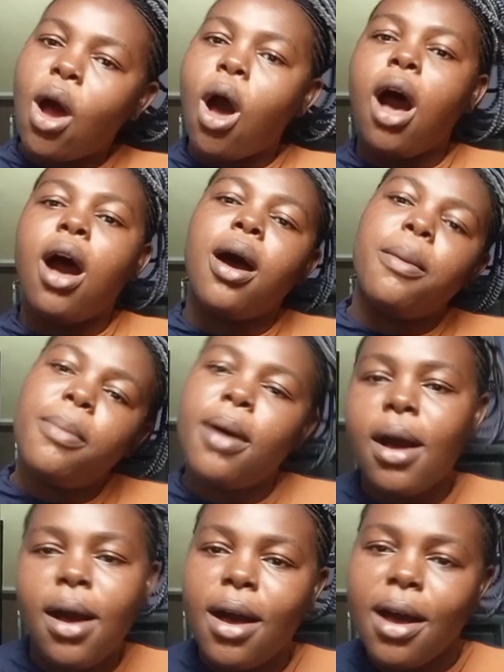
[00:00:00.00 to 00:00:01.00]
Oh,
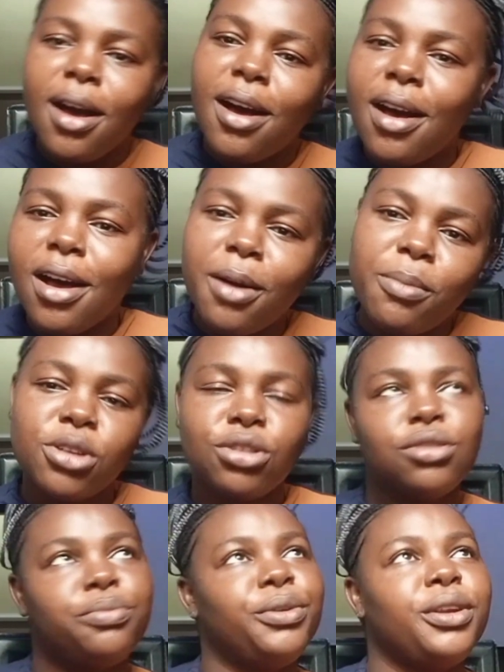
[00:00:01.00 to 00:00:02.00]
mom,
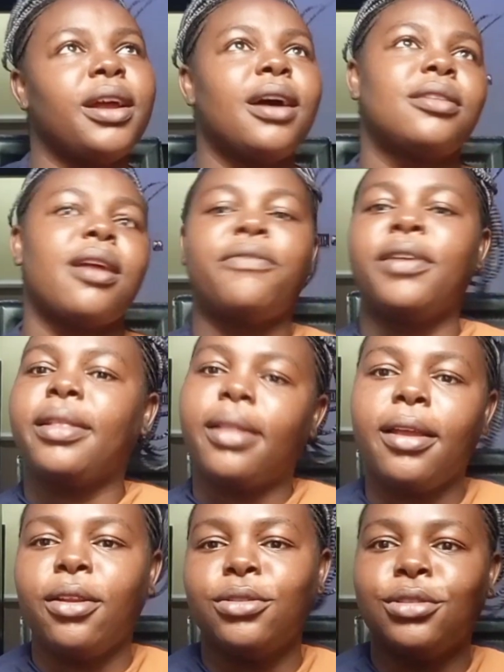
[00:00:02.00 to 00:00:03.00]
must you bring out
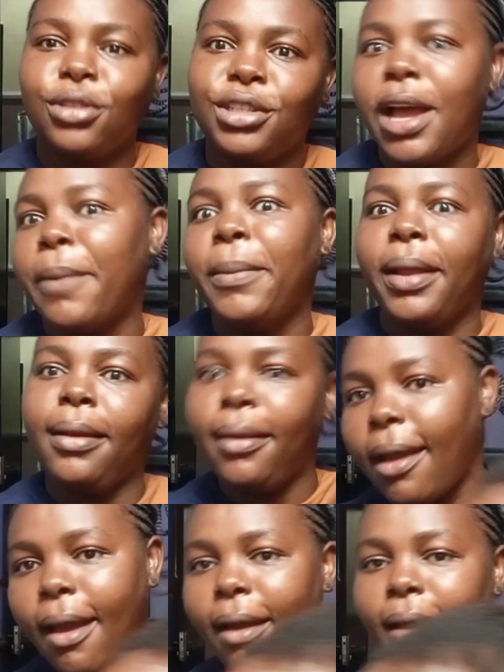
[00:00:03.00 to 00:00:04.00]
everything on social
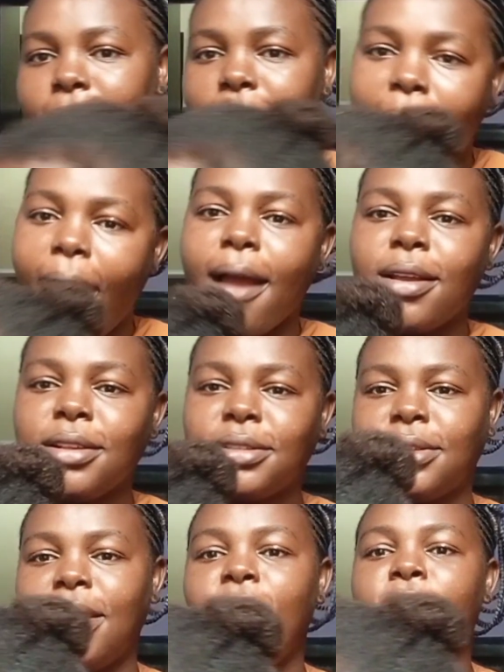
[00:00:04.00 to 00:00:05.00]
media?
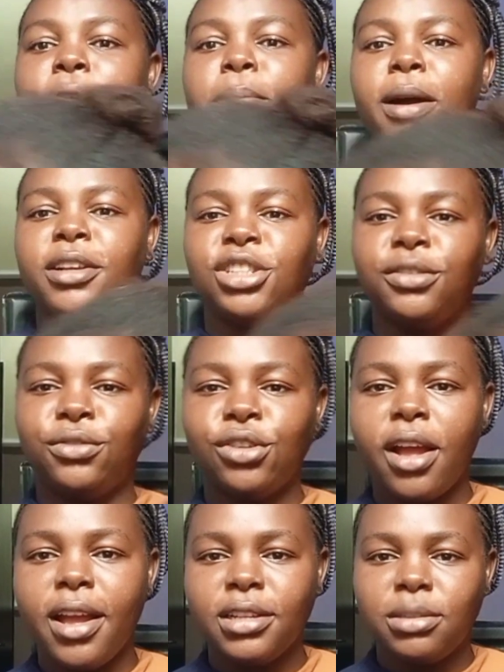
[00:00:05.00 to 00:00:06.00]
Guys, oh, my shift,
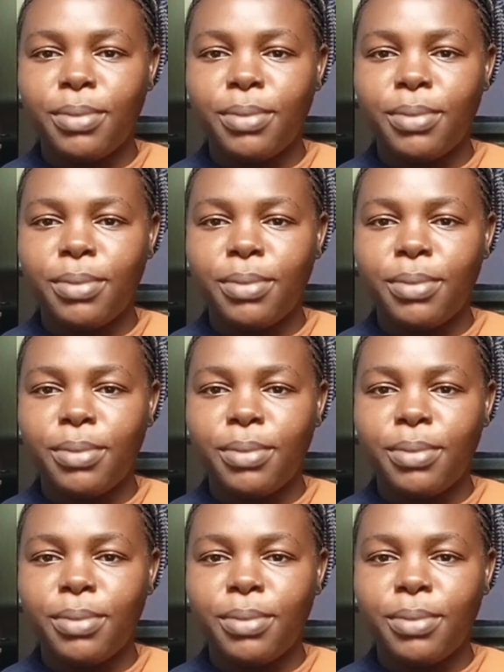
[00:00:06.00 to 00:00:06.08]
your hair is